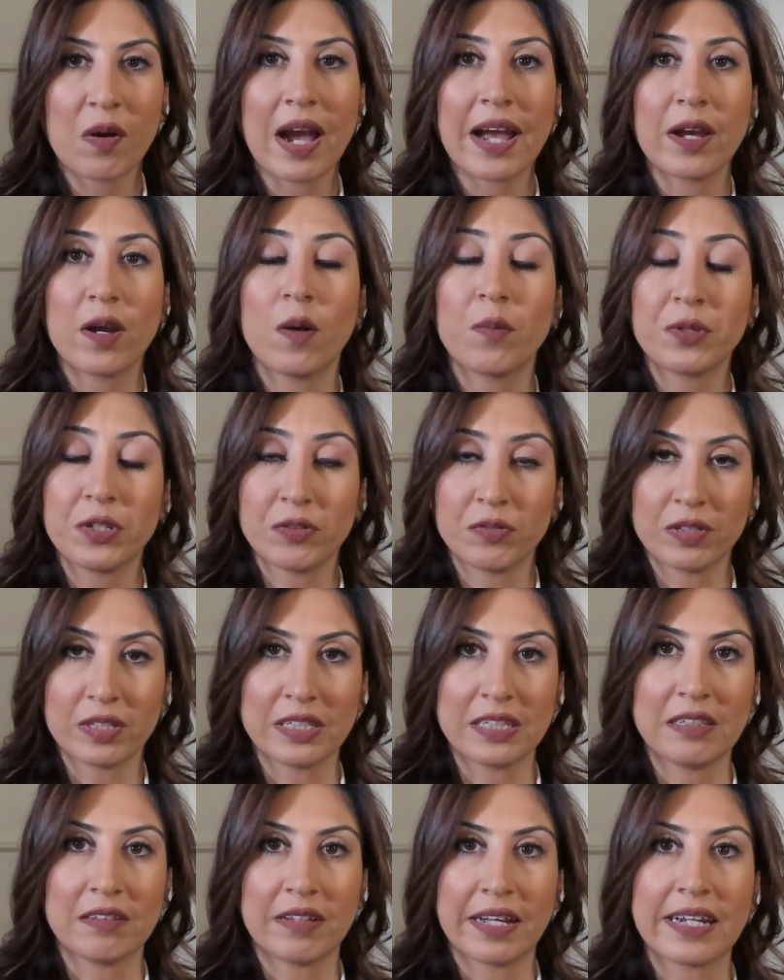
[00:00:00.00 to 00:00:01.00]
I hope you
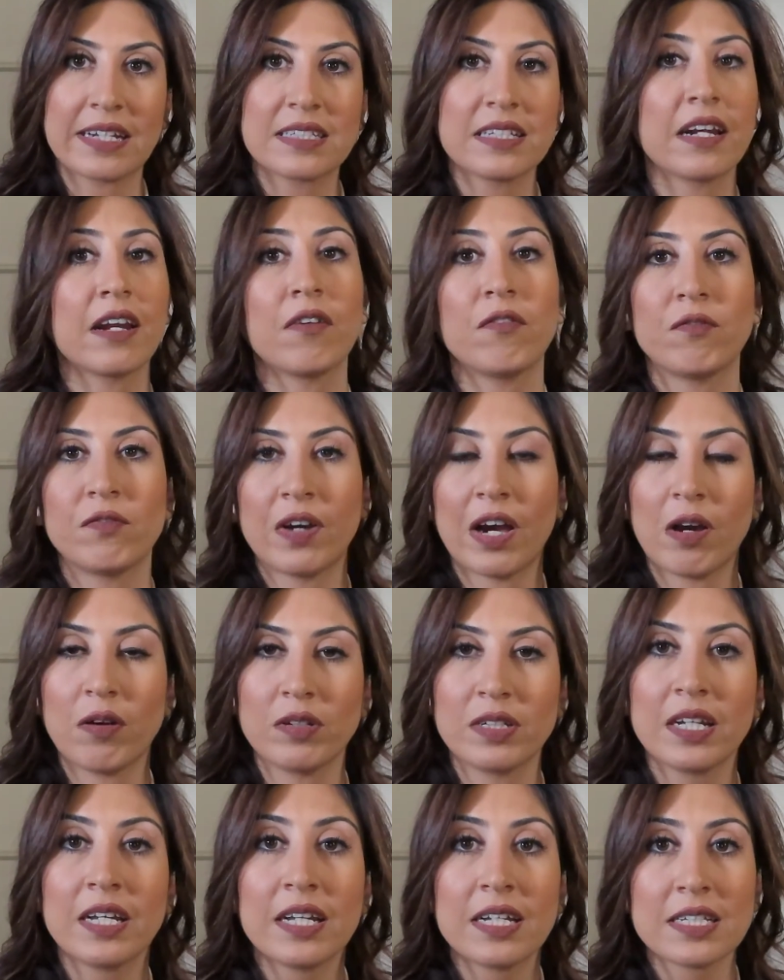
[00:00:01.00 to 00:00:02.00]
really liked it and
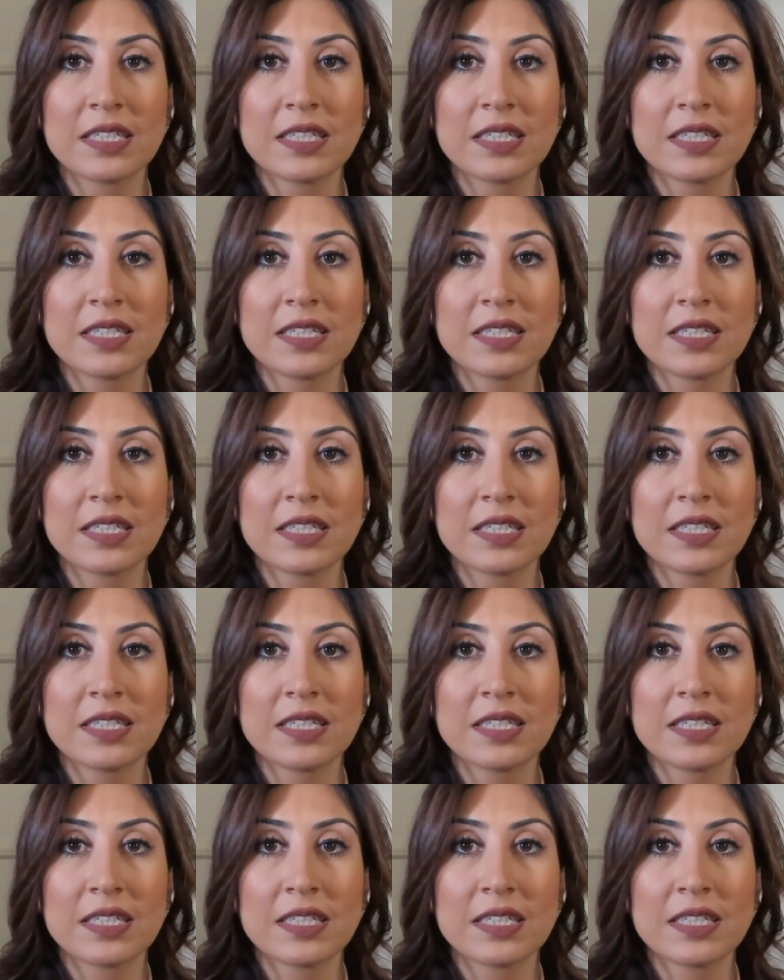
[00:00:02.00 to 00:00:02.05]
found